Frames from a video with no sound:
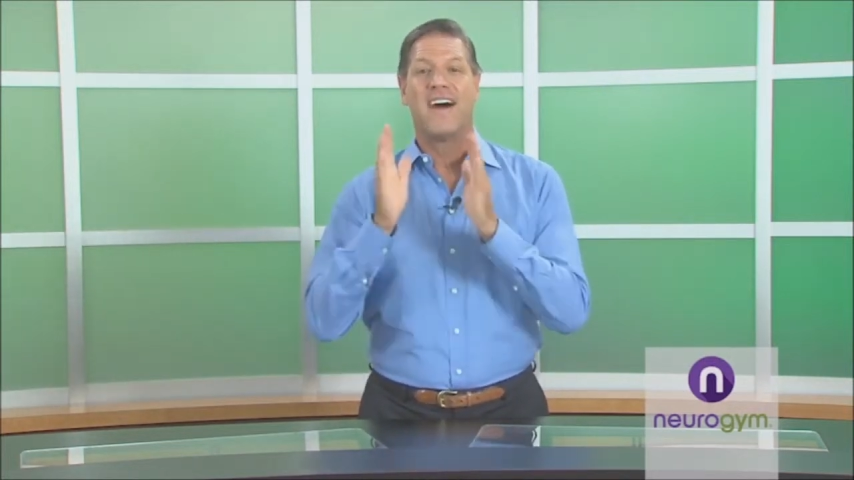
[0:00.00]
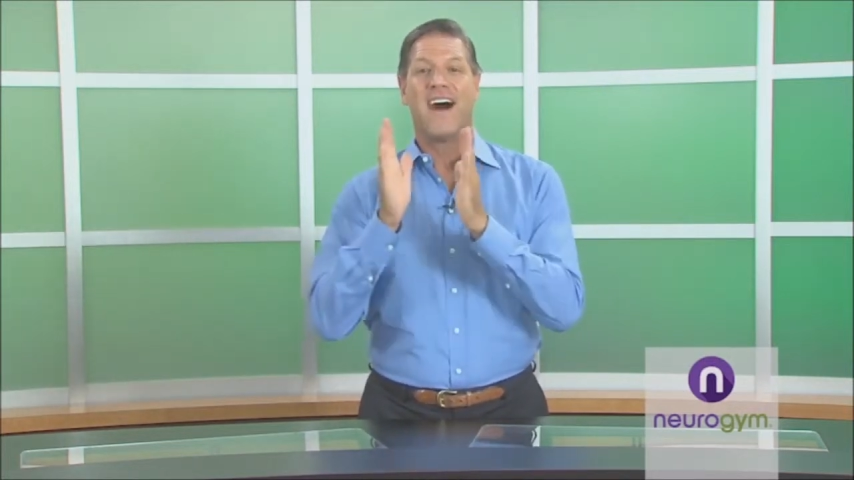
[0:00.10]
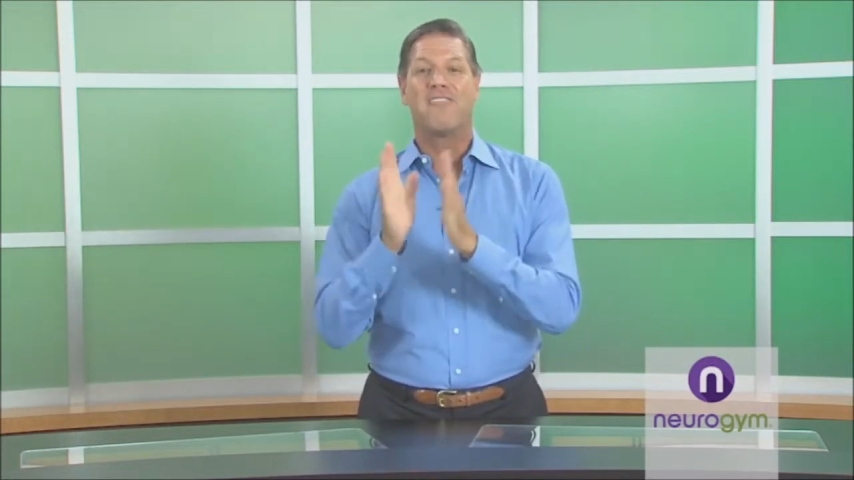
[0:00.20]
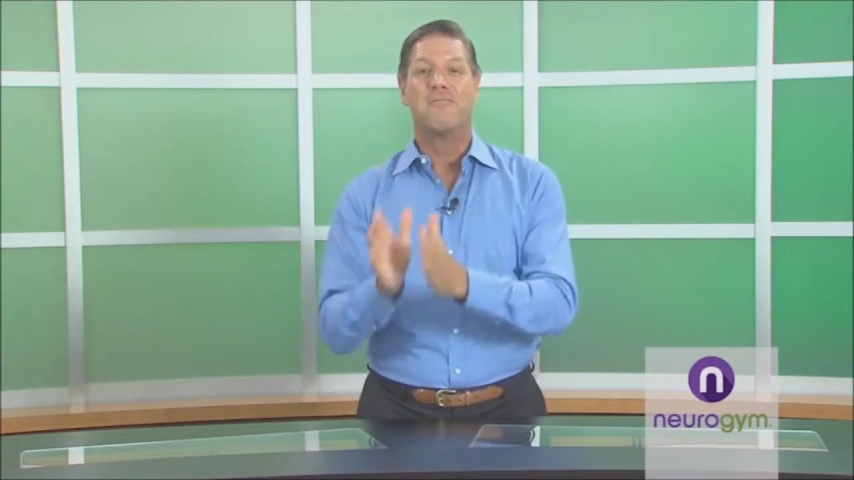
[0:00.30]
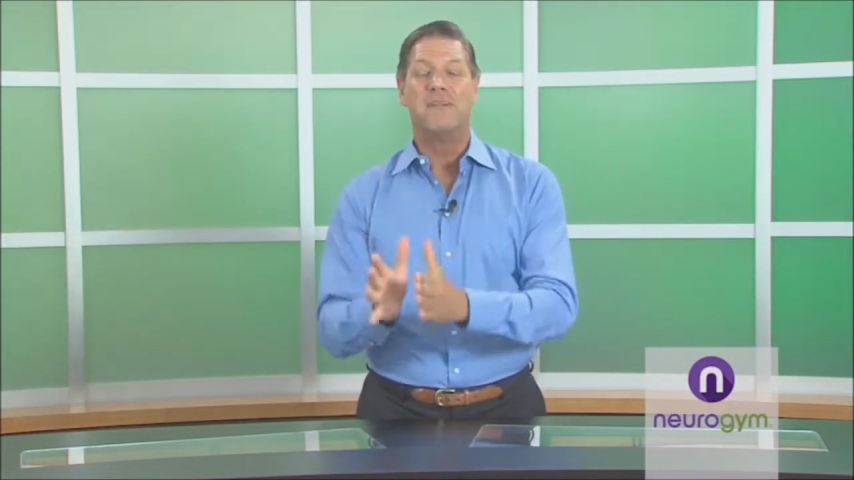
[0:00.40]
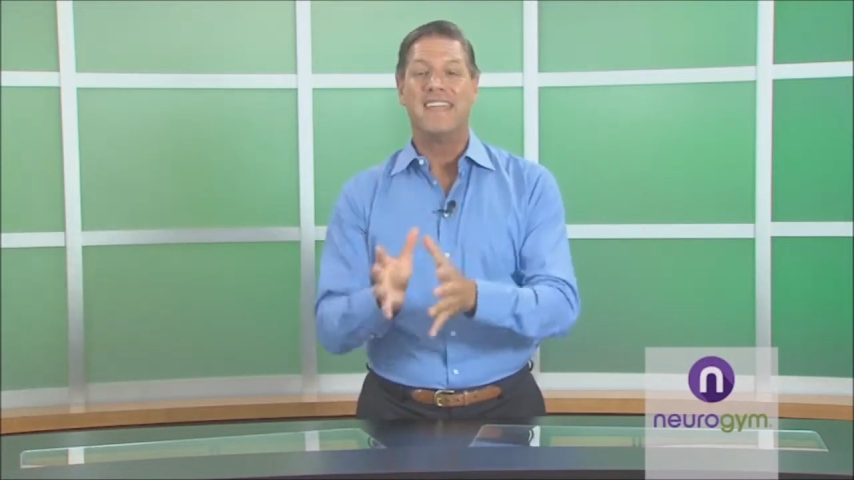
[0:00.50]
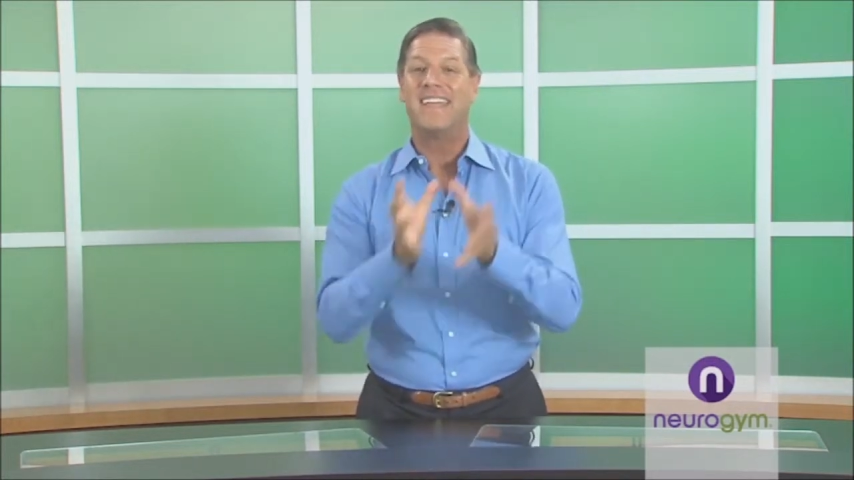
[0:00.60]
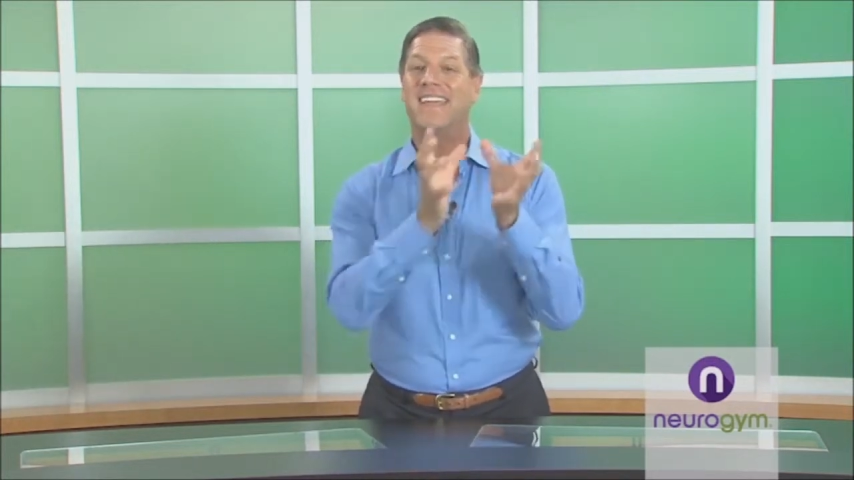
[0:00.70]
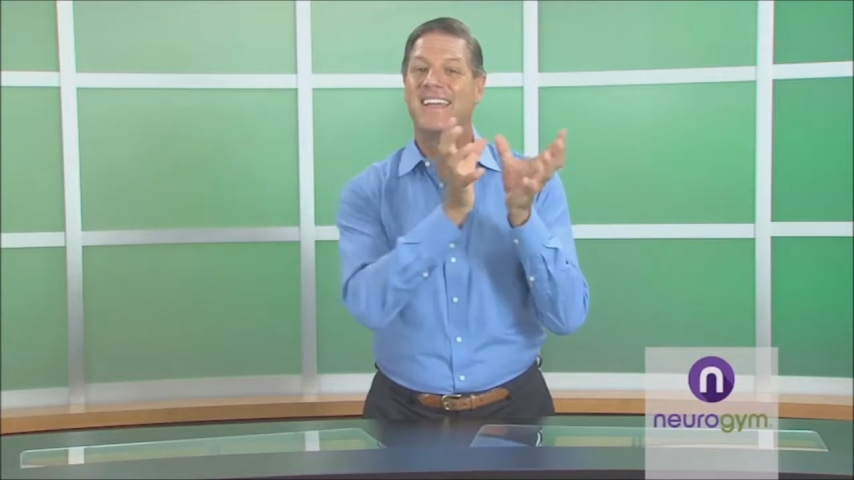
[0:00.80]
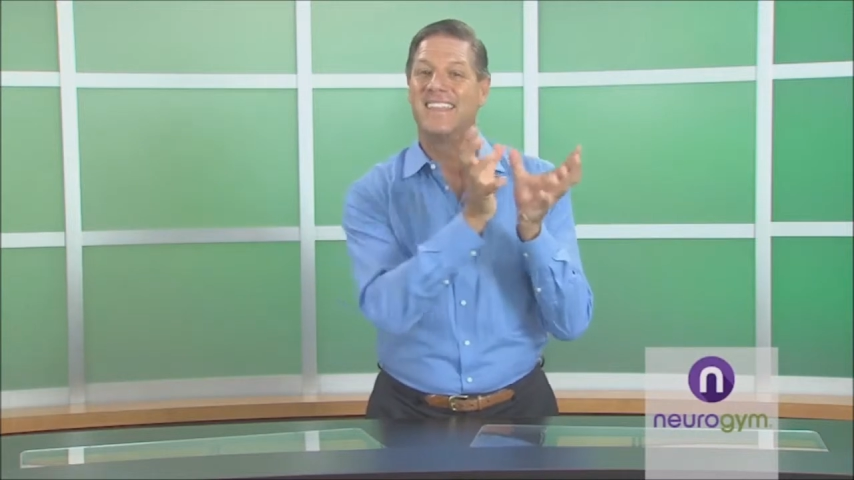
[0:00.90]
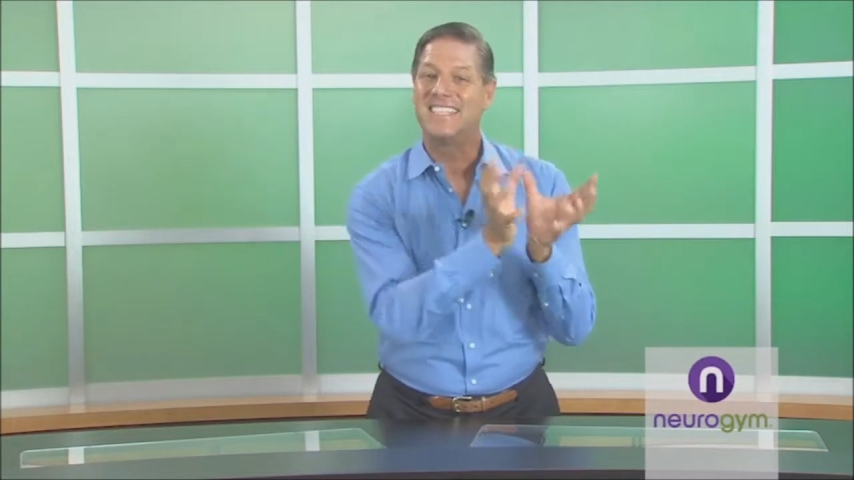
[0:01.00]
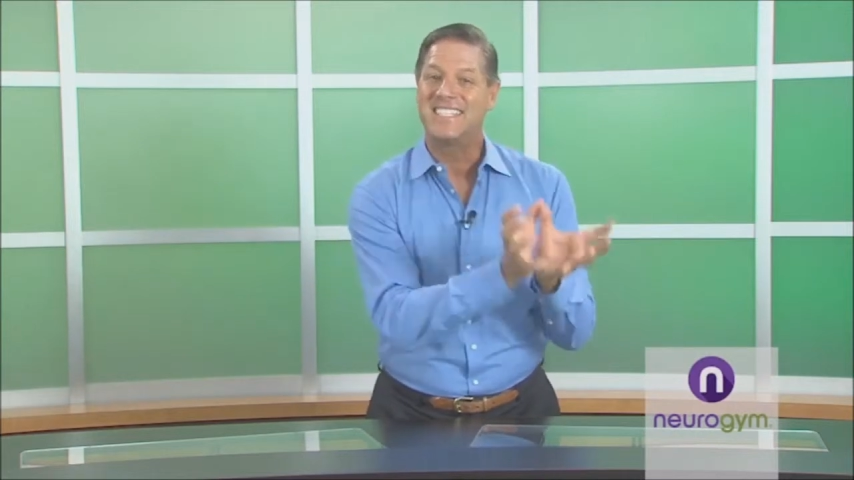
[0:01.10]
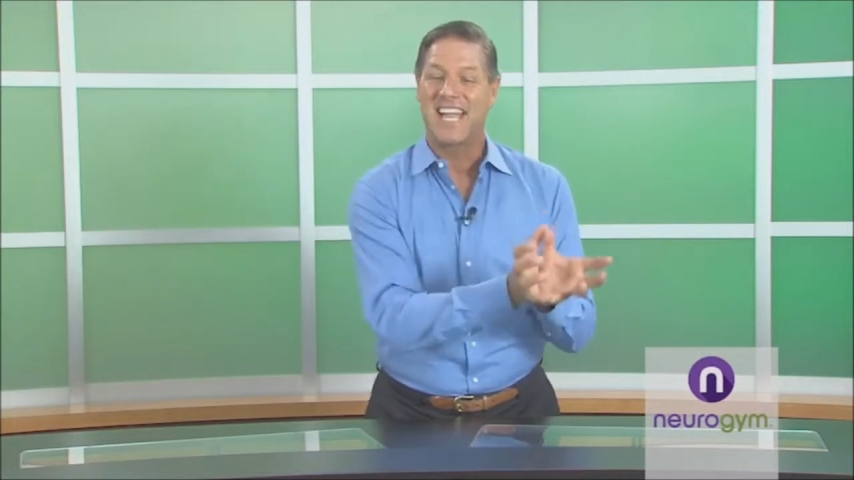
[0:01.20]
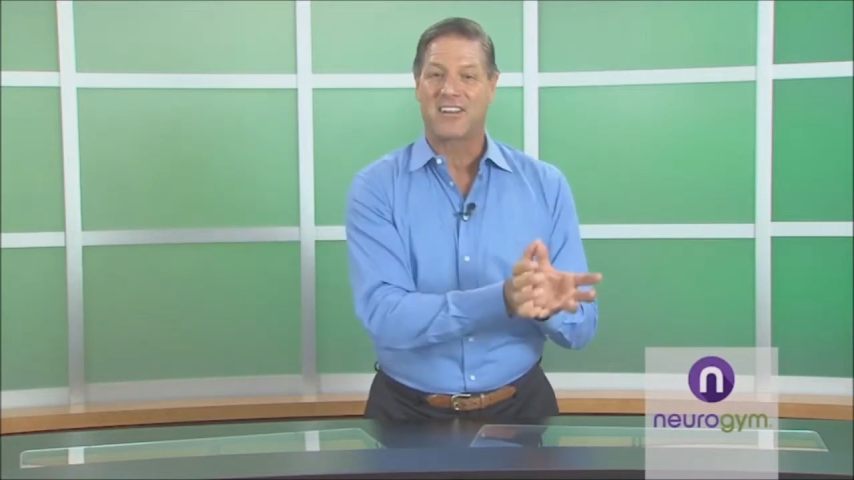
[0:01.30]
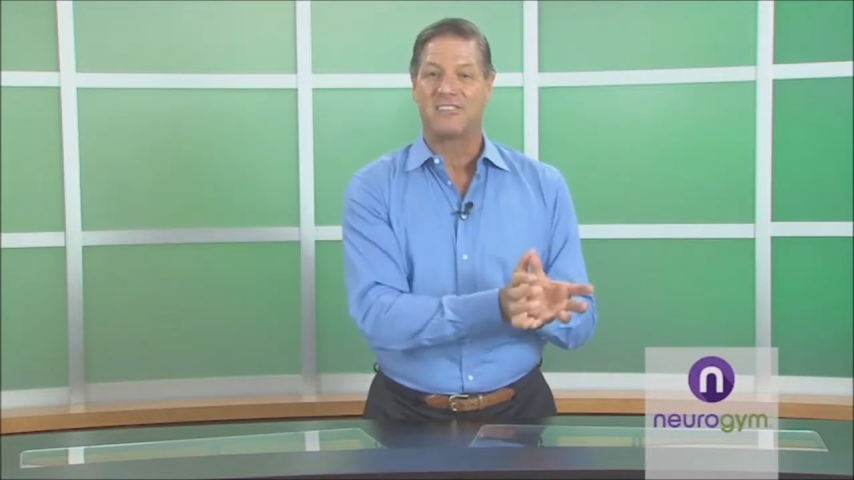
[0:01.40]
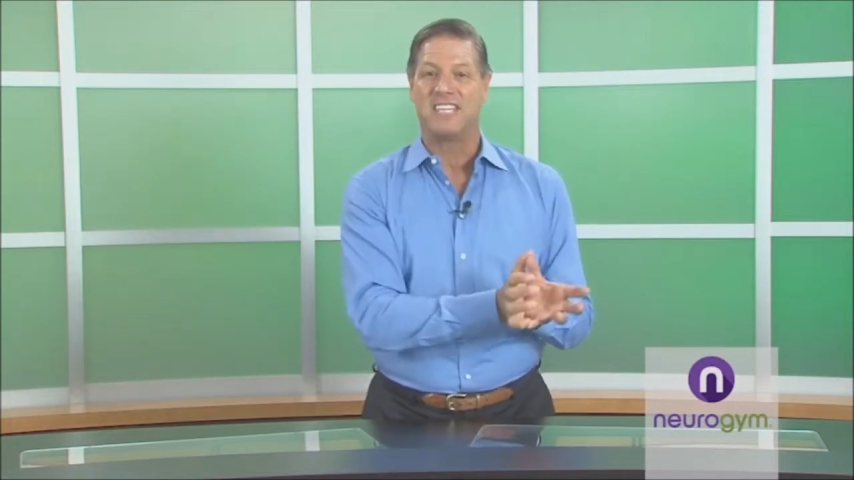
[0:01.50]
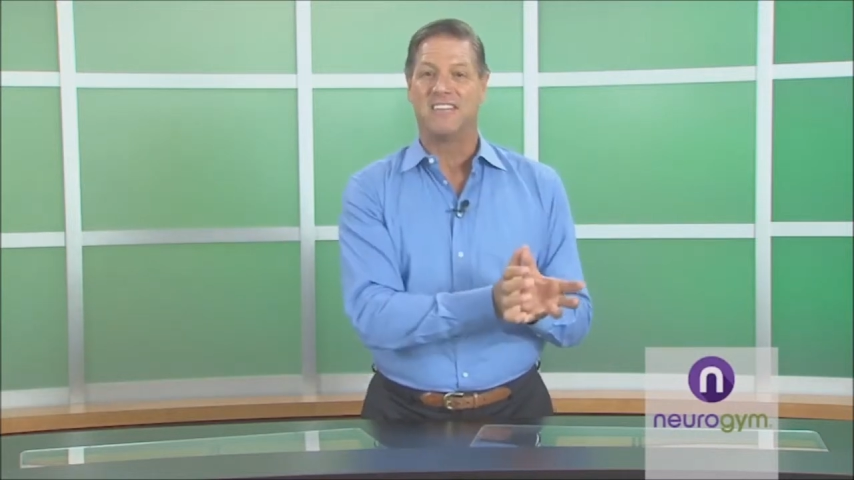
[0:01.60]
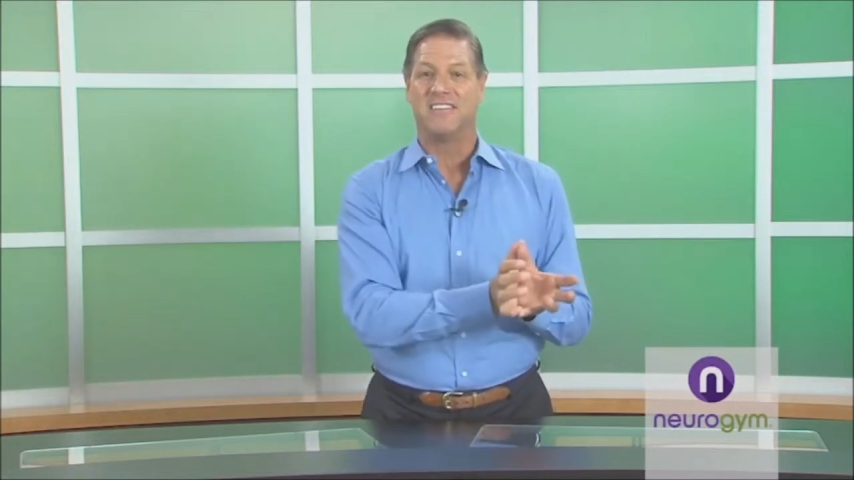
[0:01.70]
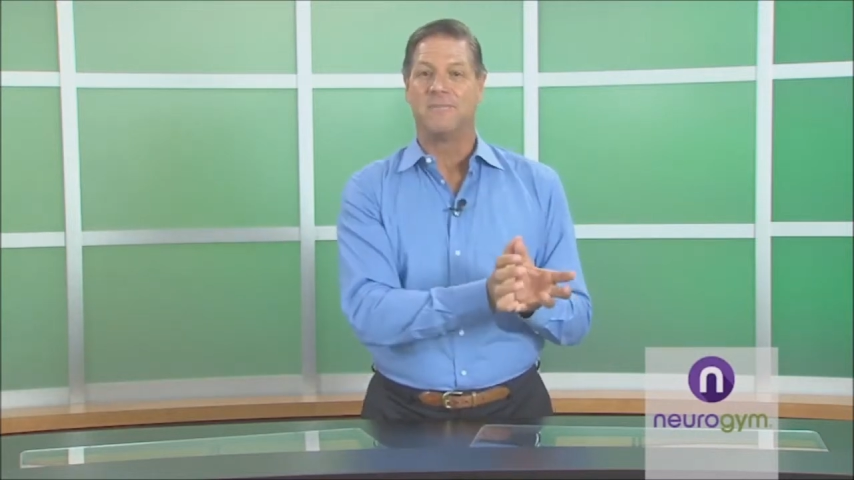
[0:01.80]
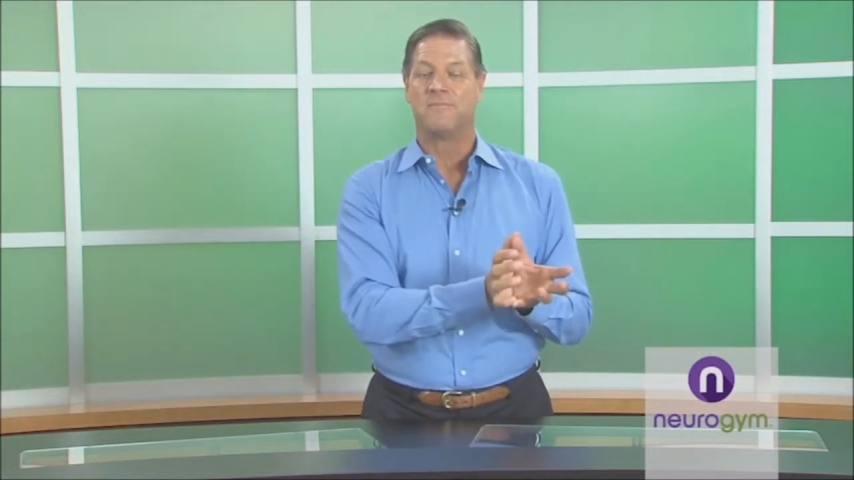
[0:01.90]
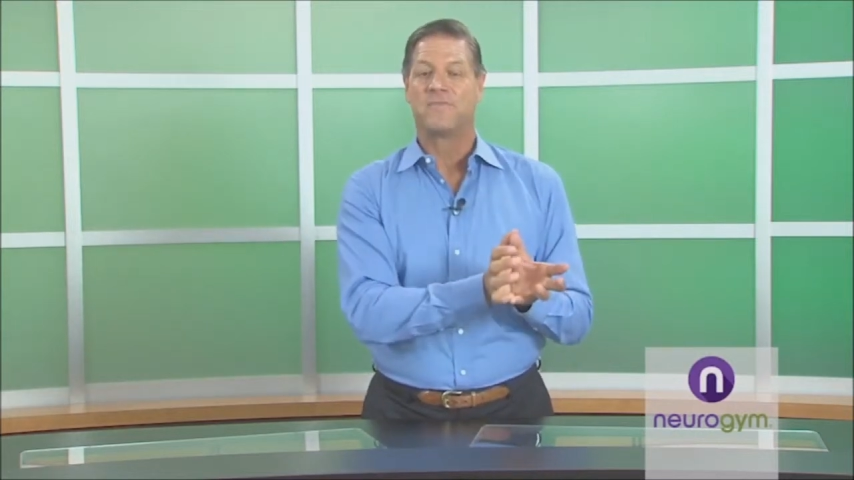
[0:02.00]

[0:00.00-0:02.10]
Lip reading: of being the secretary.